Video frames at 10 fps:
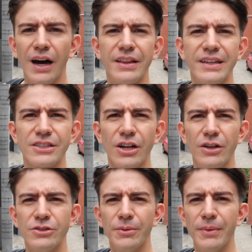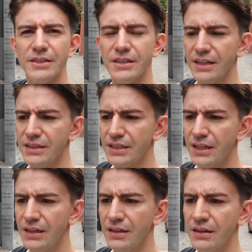I think it's closed on Mondays.
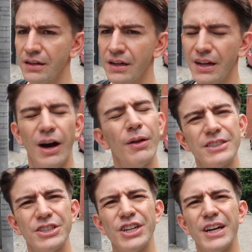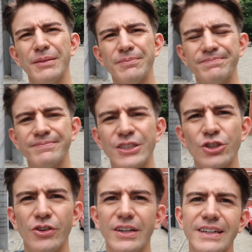Oh, that's a shame.
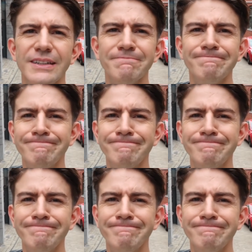Sorry.